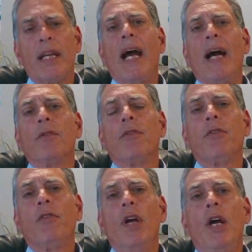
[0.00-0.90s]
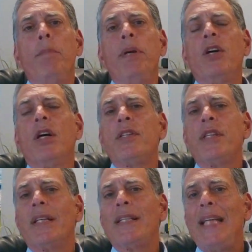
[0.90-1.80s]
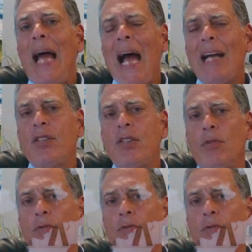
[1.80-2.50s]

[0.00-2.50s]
accounts because the tax